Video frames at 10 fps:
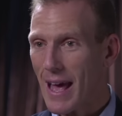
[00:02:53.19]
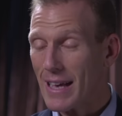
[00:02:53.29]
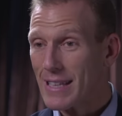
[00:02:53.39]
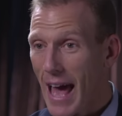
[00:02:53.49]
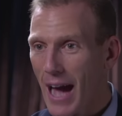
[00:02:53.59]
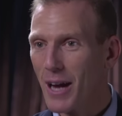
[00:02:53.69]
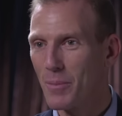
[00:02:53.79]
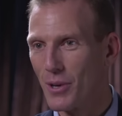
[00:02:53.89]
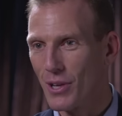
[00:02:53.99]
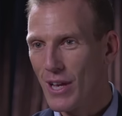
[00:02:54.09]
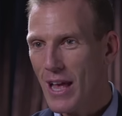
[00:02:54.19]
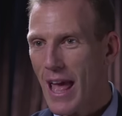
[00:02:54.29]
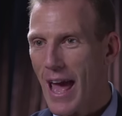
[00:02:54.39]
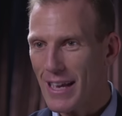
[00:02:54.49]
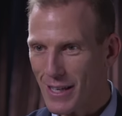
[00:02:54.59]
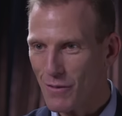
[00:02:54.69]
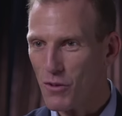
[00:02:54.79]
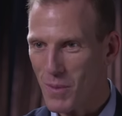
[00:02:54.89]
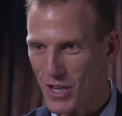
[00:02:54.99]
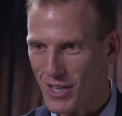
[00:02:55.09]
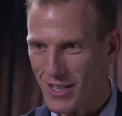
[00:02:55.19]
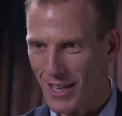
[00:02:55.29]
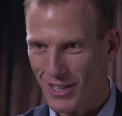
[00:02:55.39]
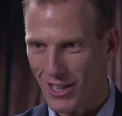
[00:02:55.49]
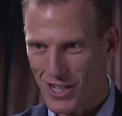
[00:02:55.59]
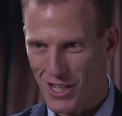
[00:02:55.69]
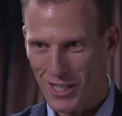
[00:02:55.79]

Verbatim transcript: as hackable as information technology